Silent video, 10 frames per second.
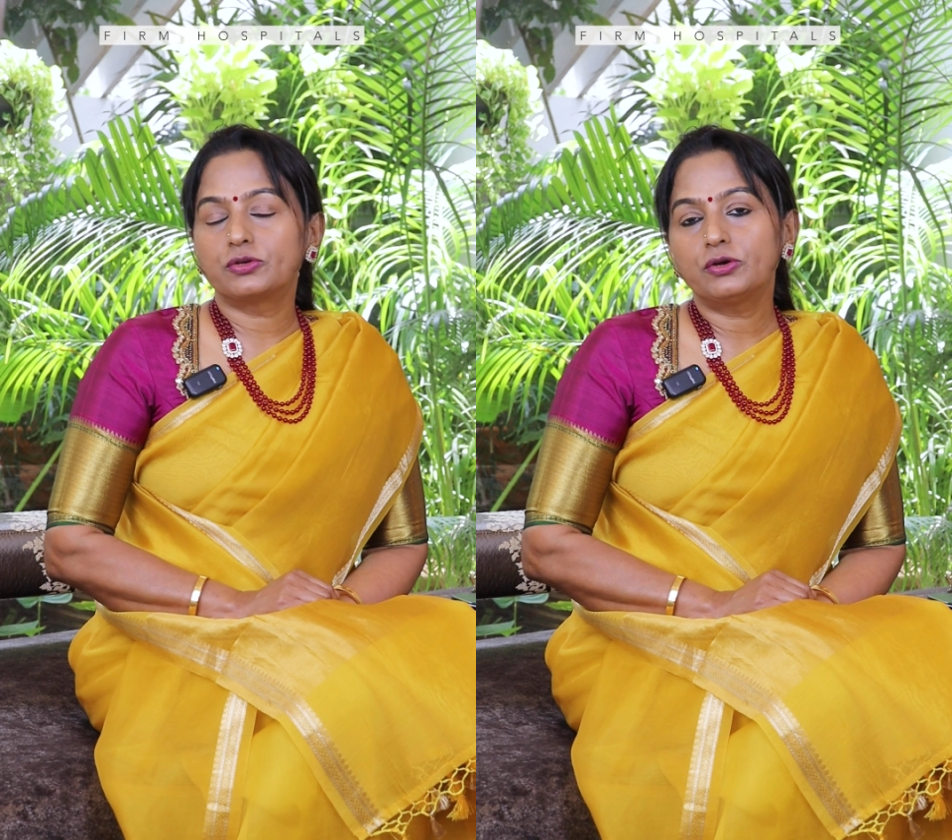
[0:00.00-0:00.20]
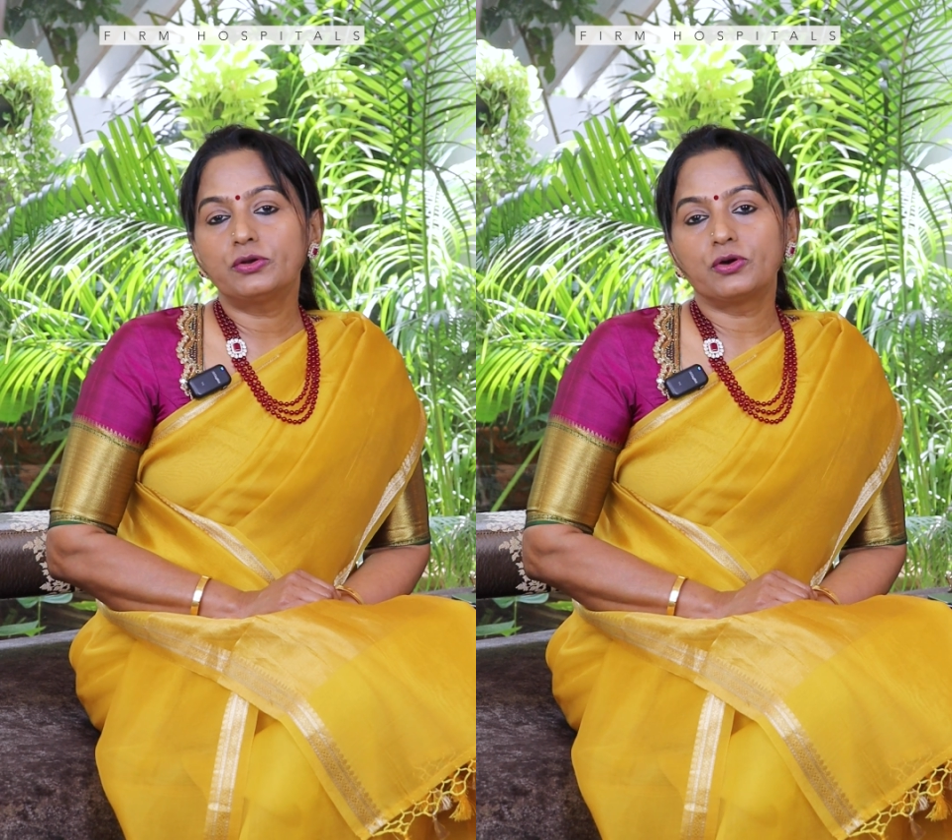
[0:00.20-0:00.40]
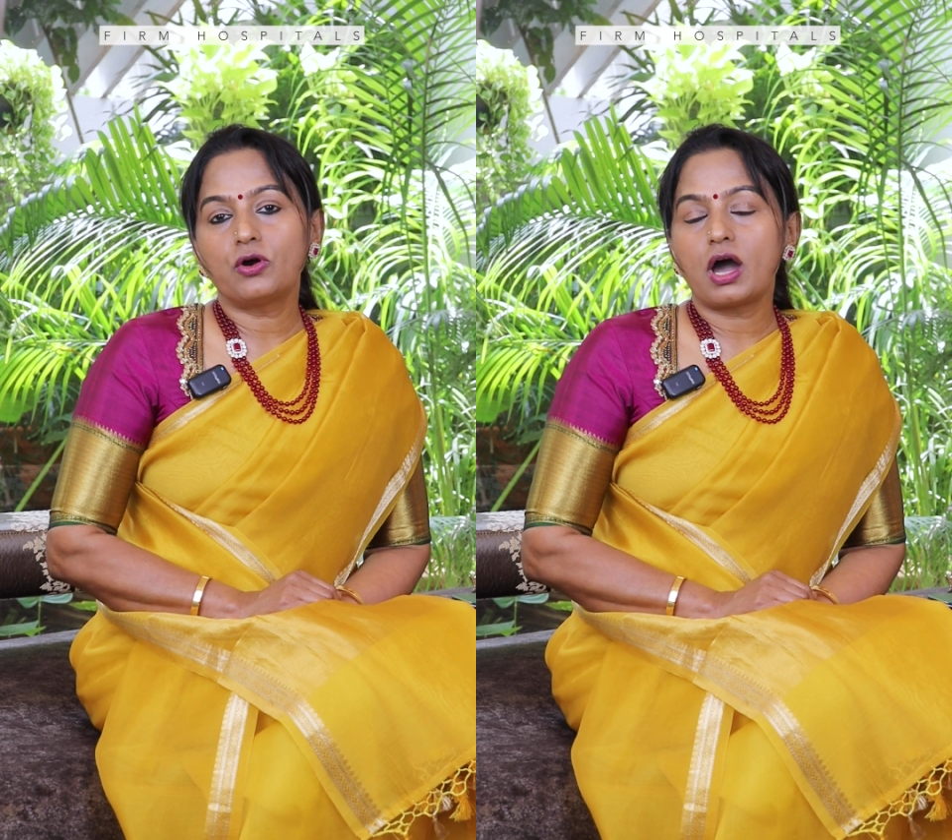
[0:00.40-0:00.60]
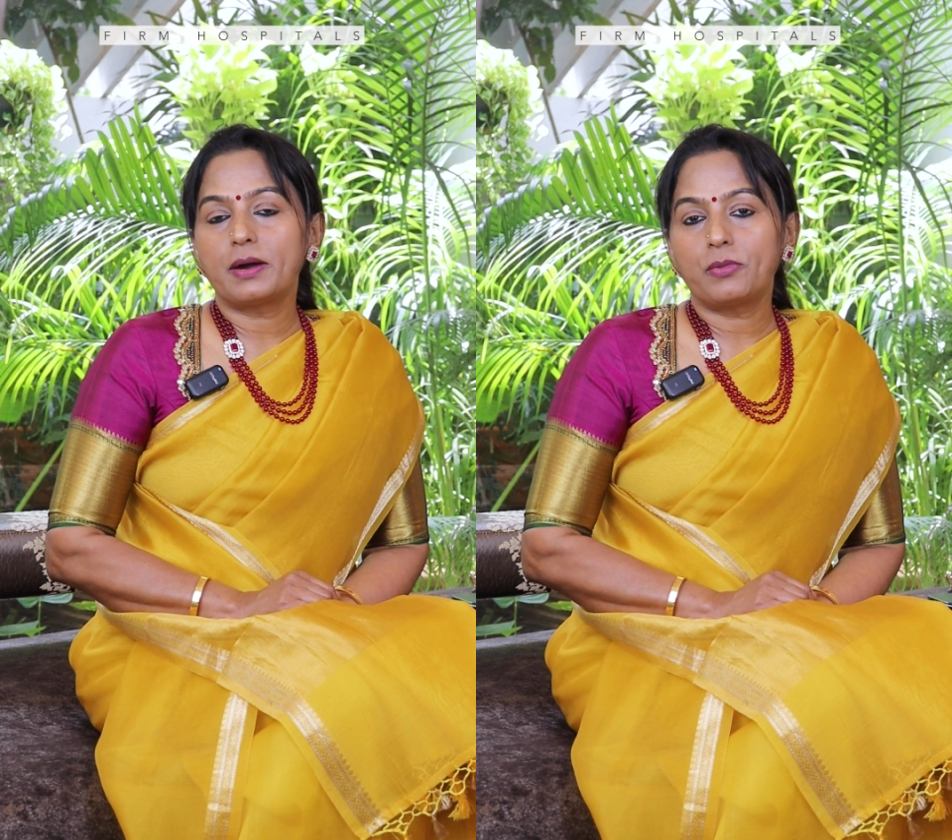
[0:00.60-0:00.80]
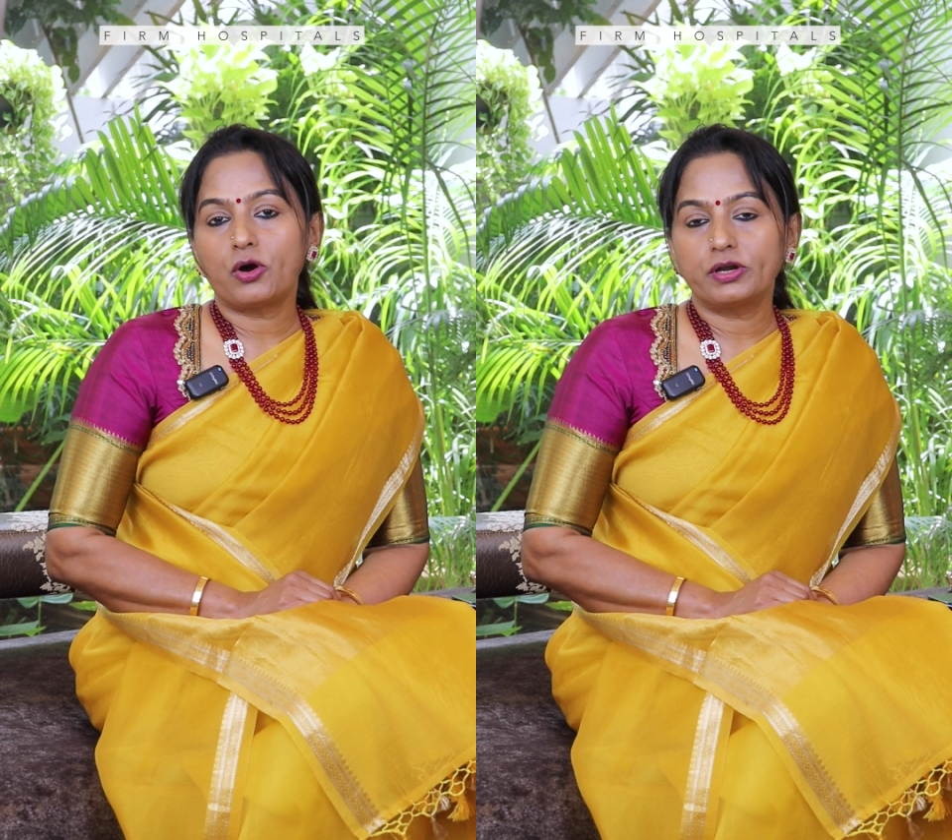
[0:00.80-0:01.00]
you know
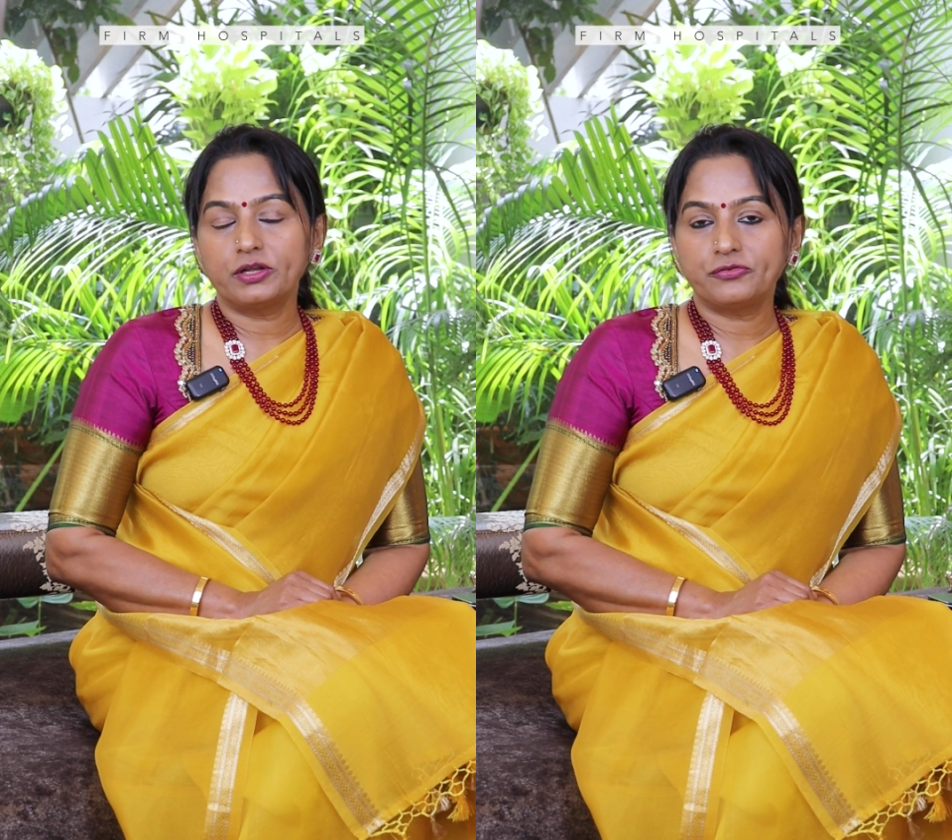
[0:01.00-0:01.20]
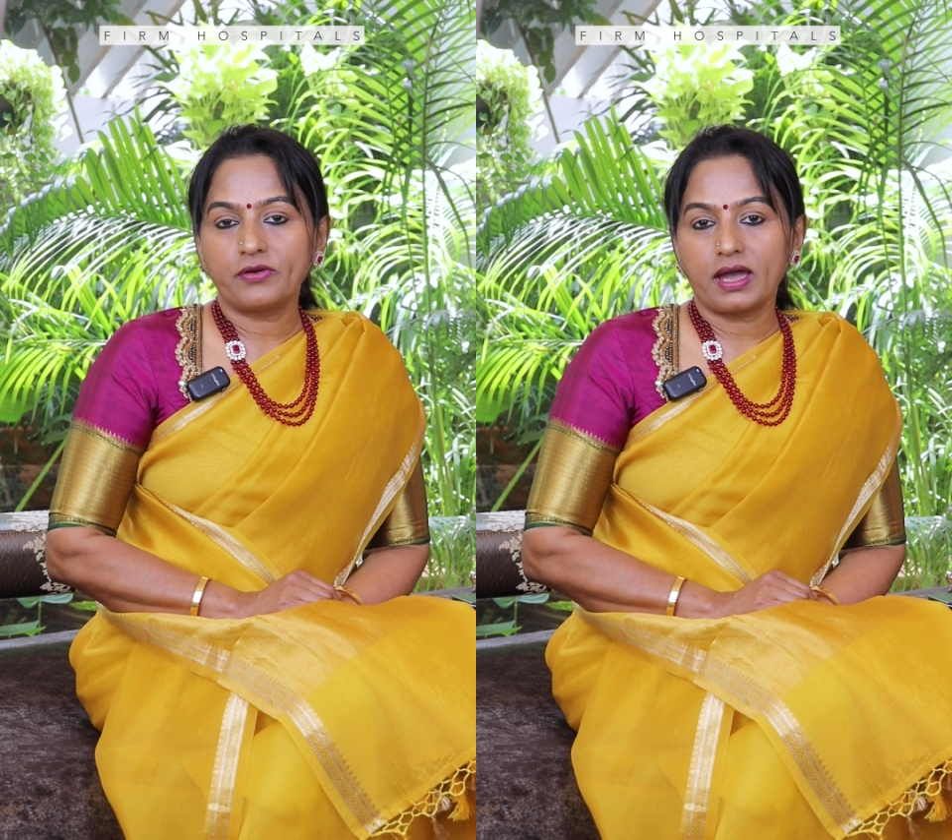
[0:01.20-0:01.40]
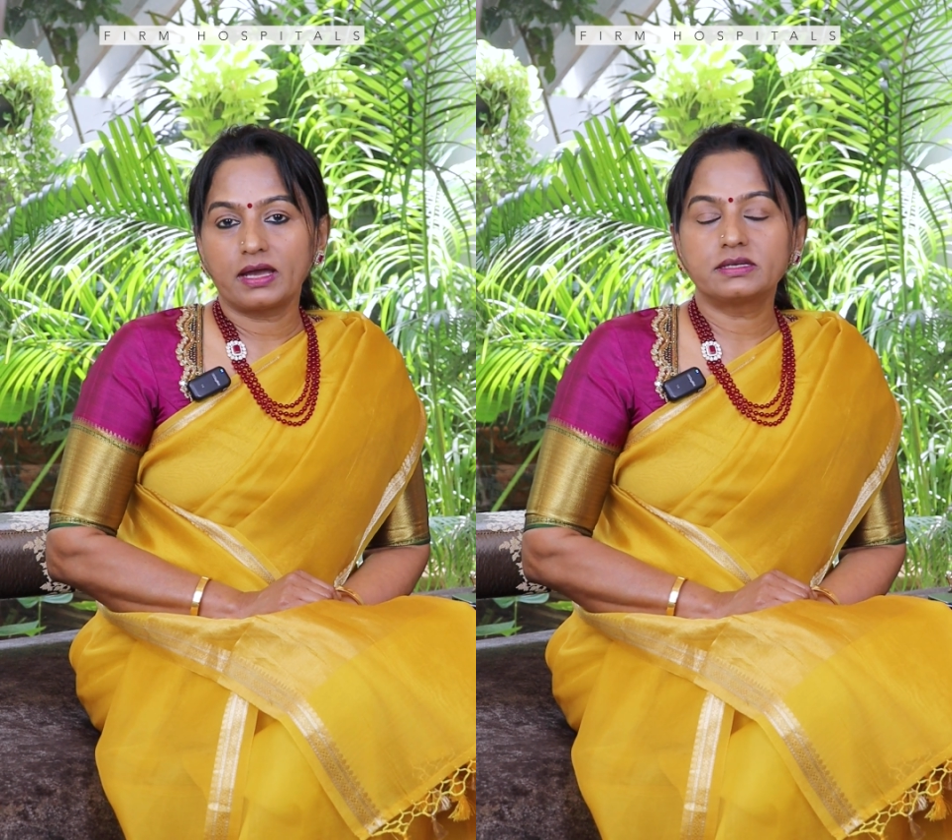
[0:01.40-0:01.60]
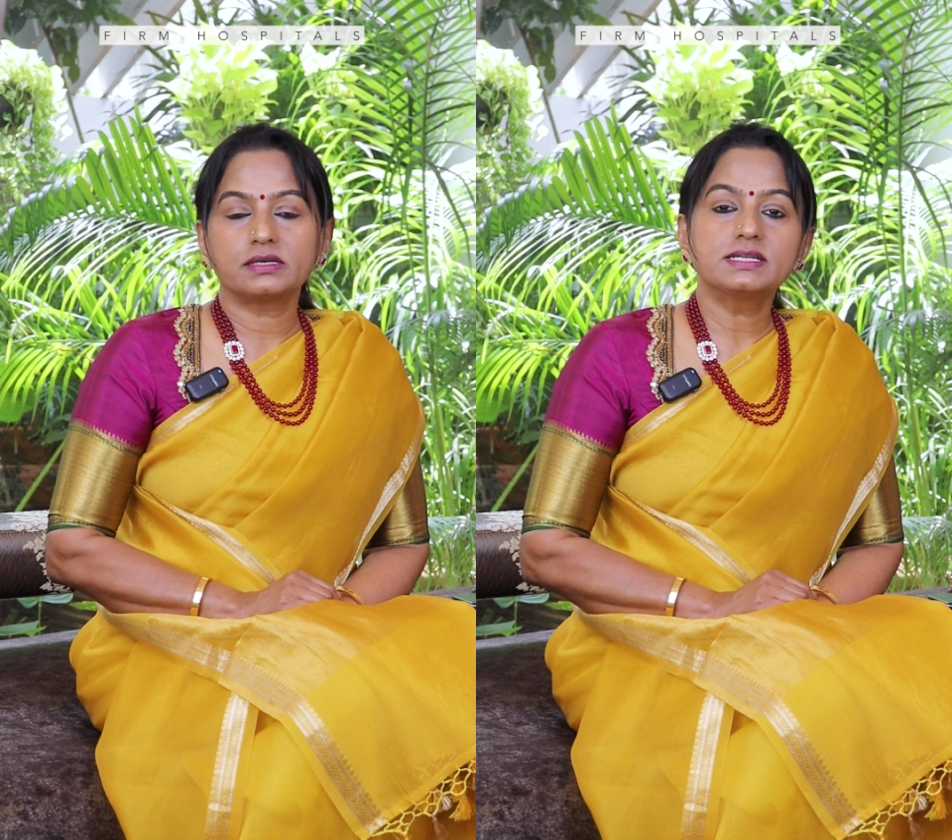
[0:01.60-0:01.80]
our body fat